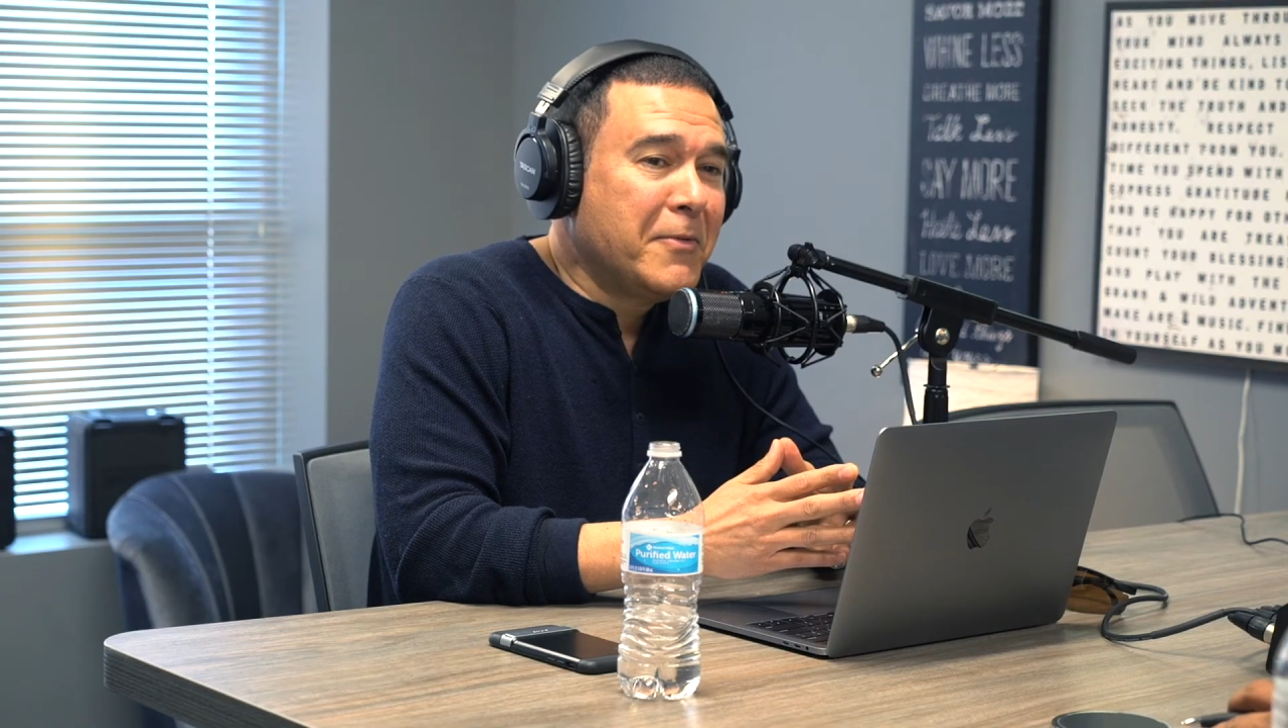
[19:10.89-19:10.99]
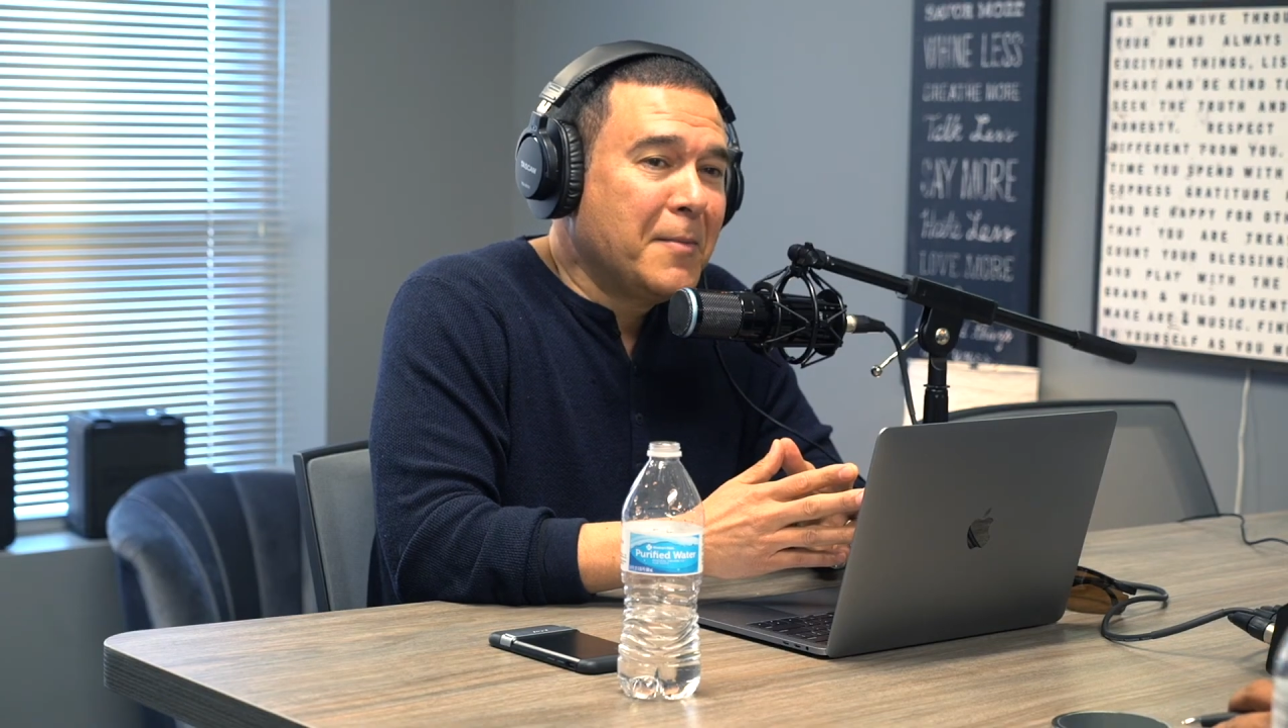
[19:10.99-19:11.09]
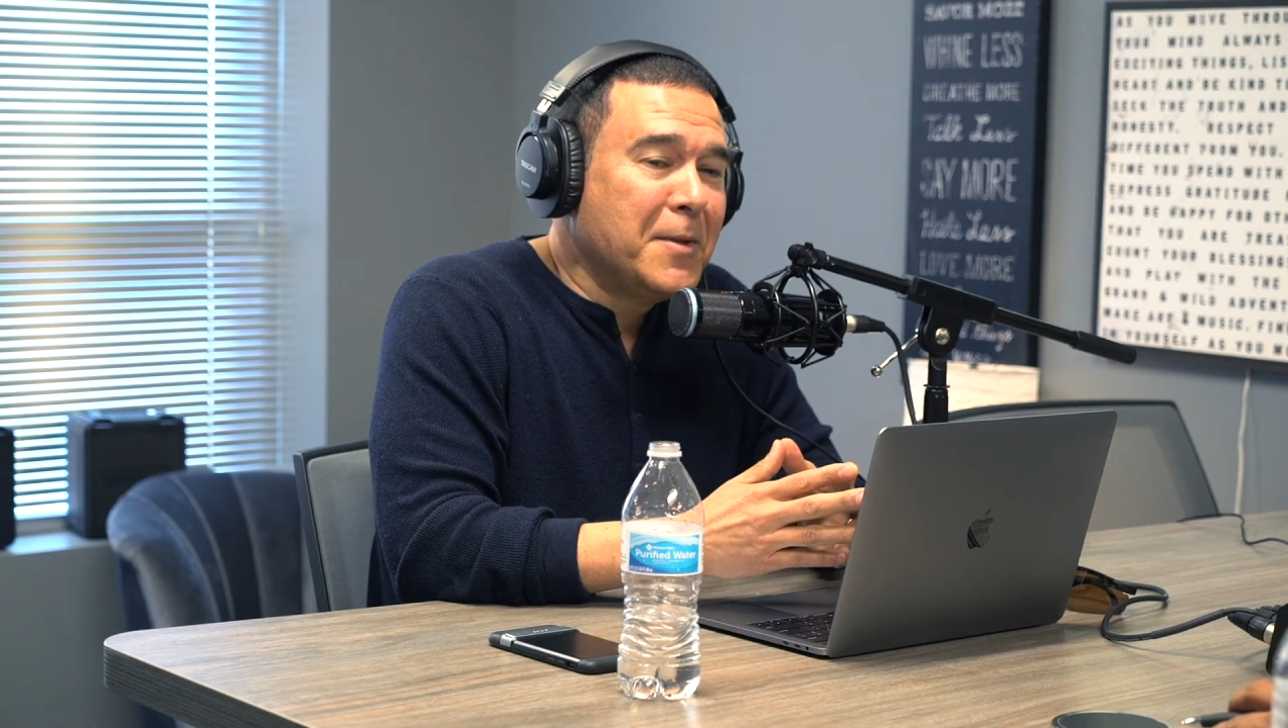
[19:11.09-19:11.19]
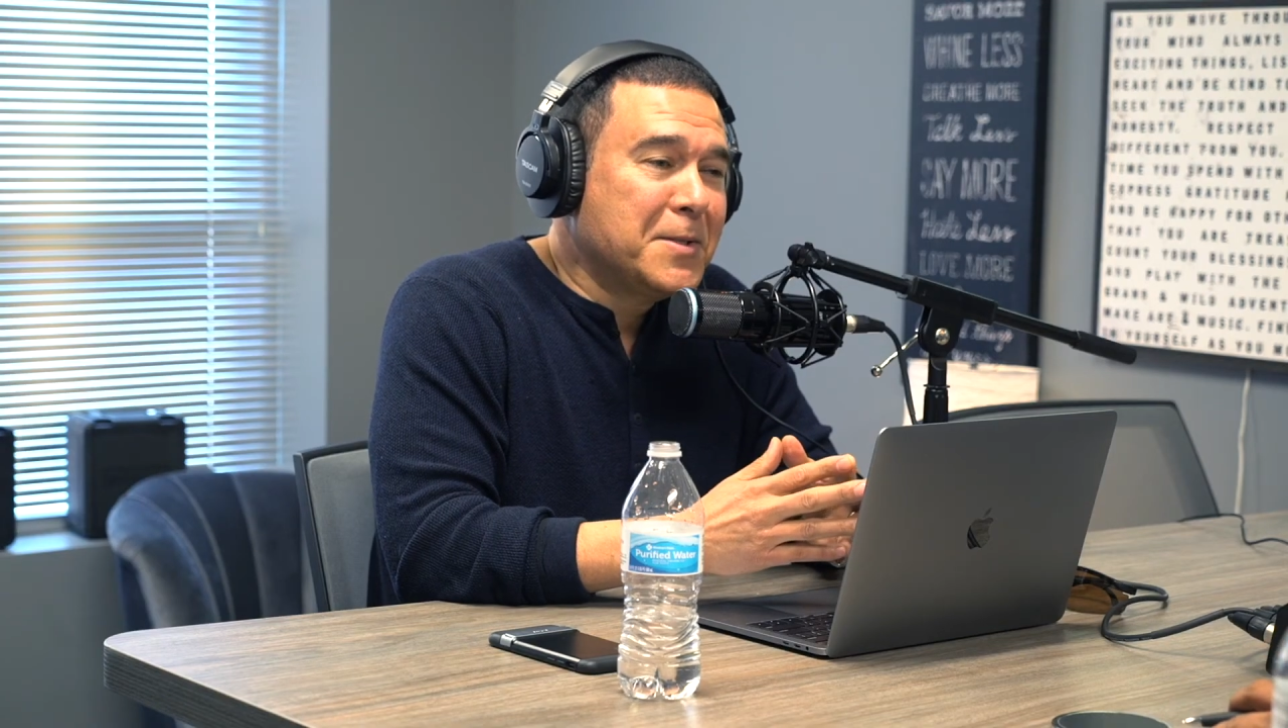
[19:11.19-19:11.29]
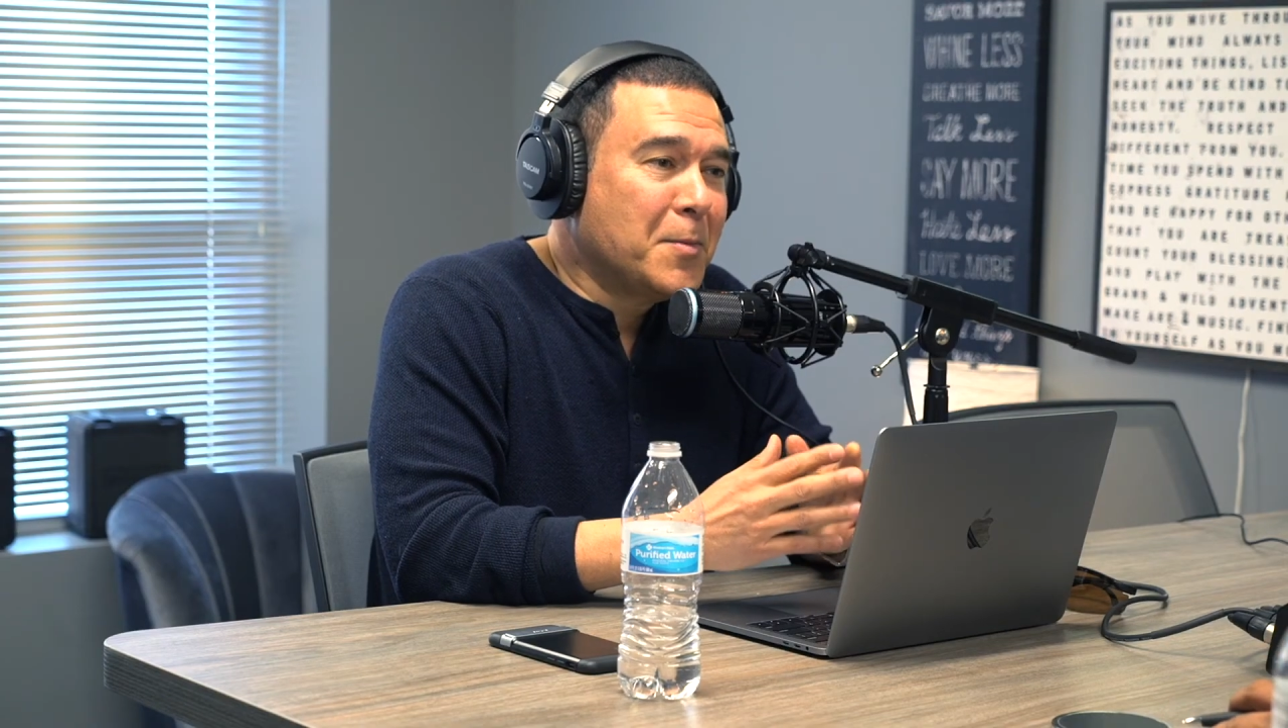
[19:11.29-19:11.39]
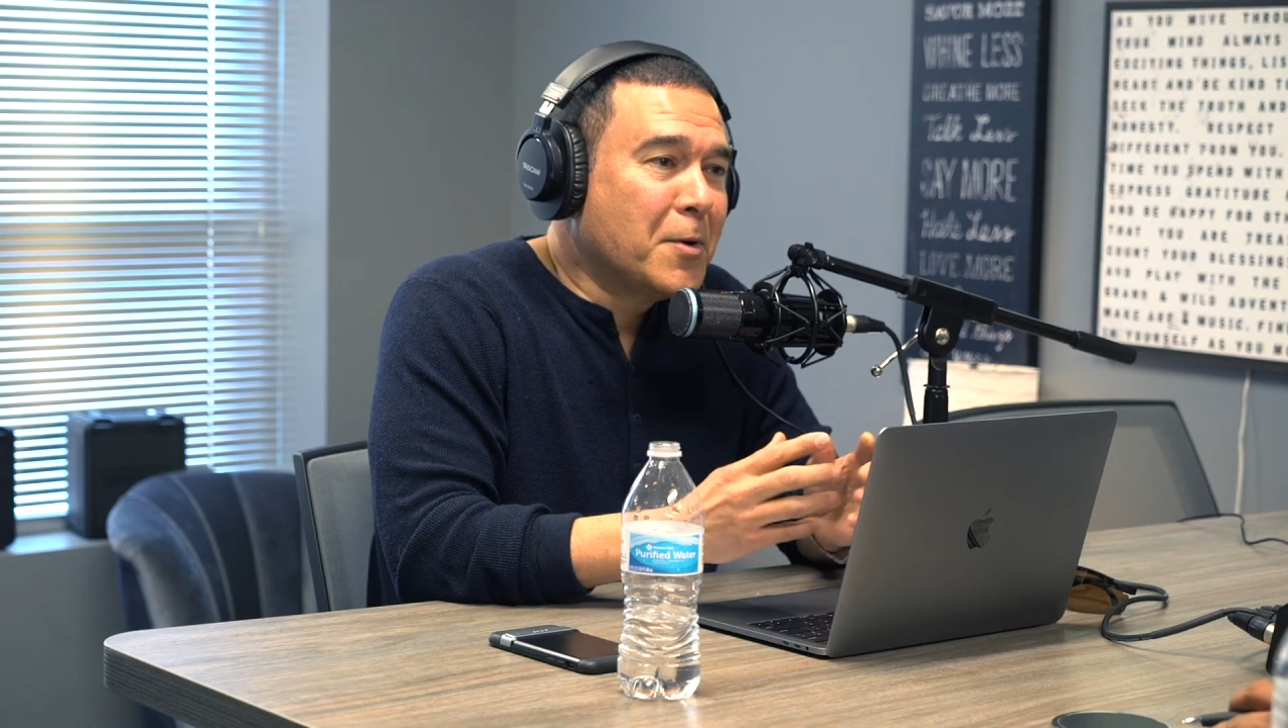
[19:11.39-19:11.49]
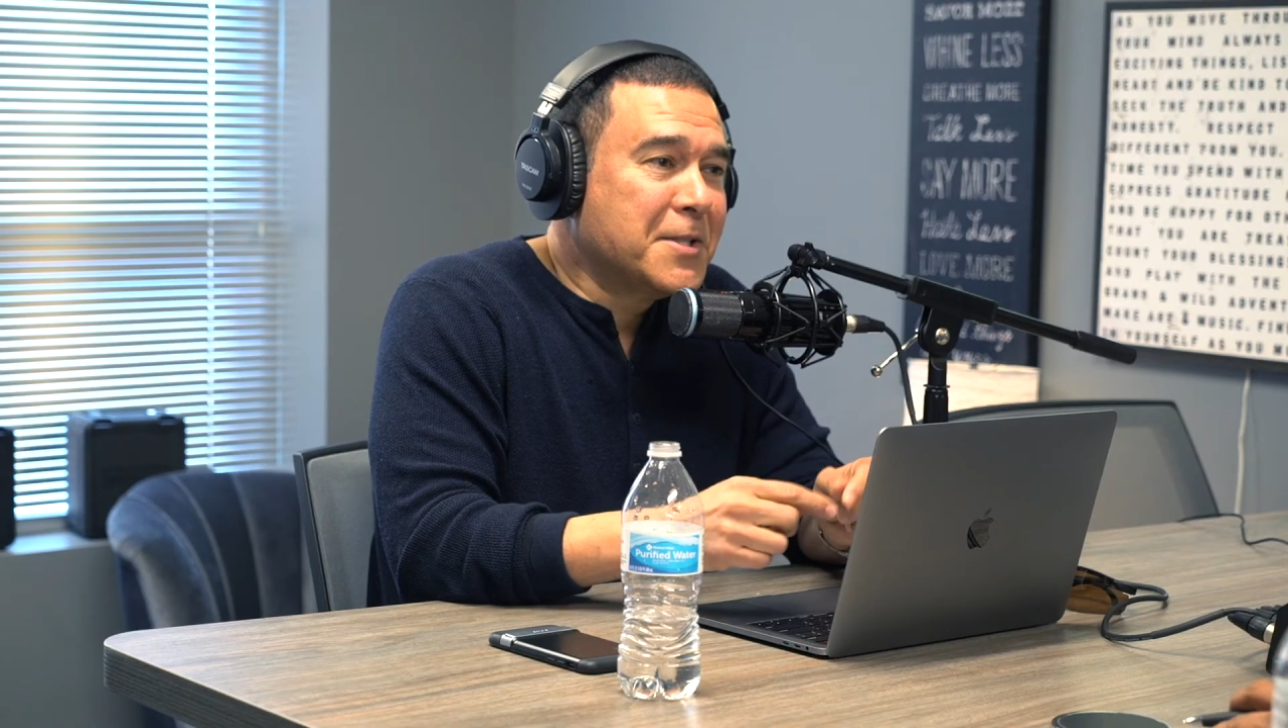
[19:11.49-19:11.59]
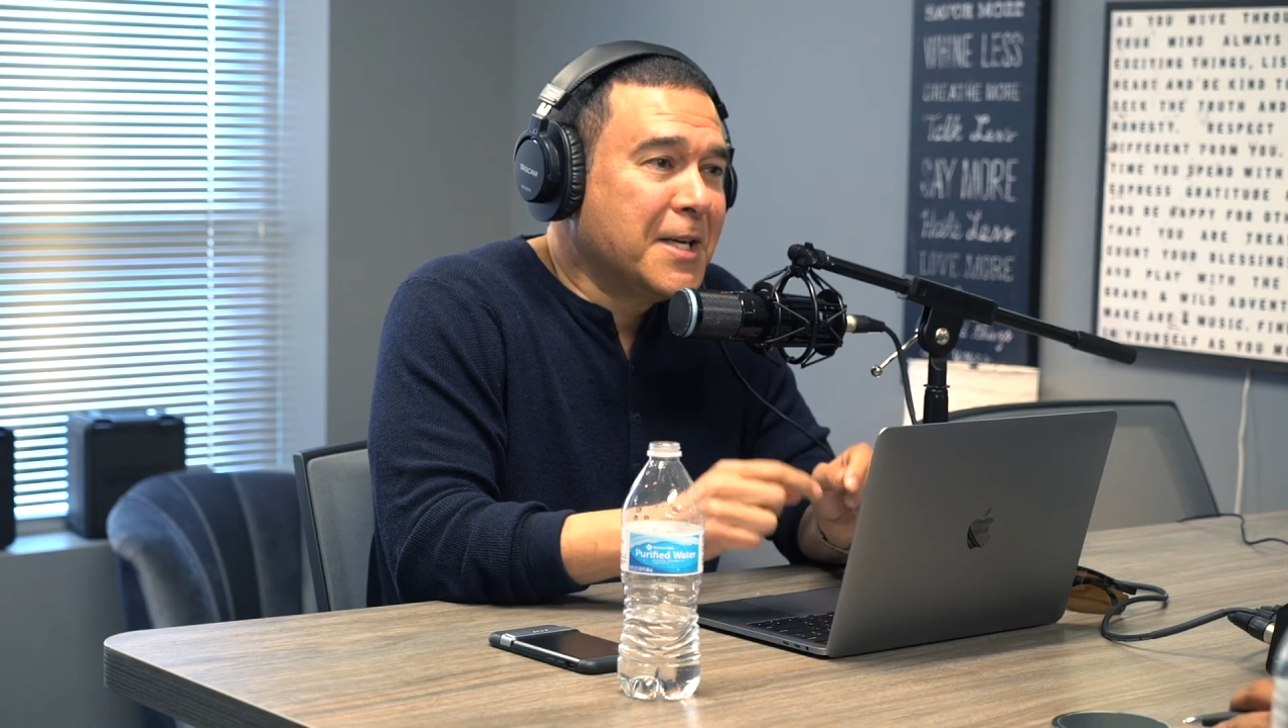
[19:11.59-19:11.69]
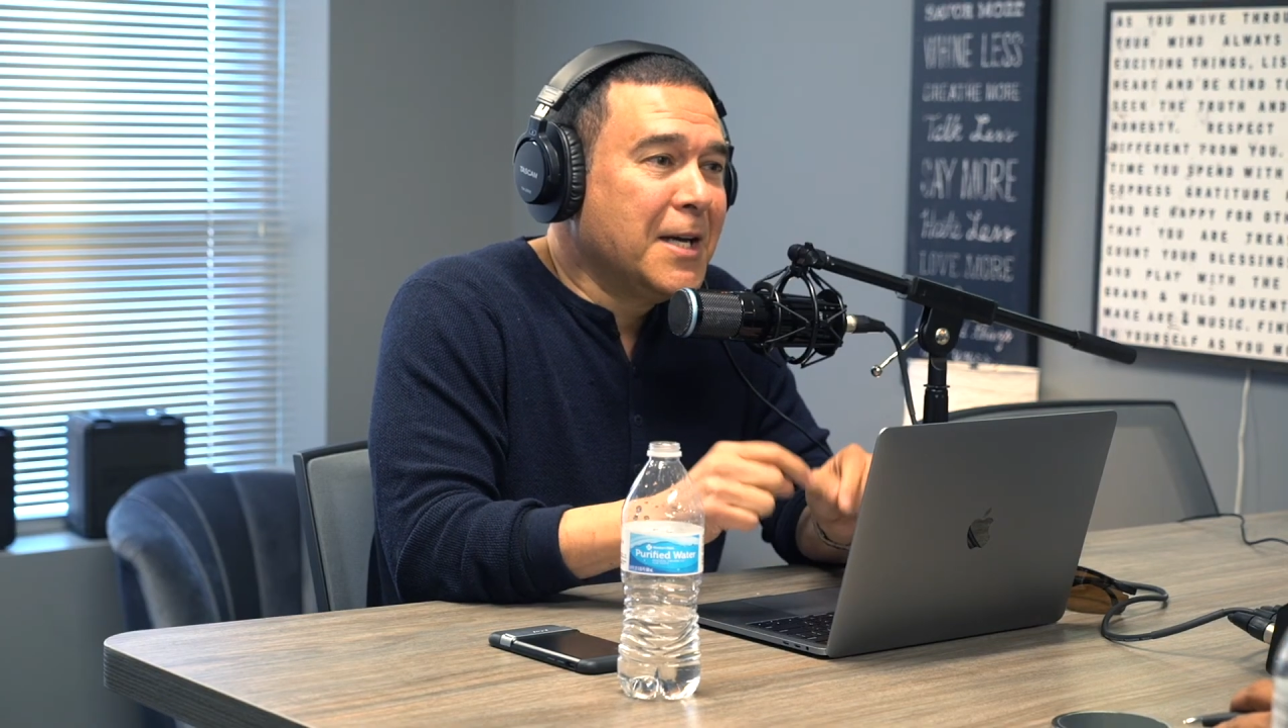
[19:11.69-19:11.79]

if I'm the smartest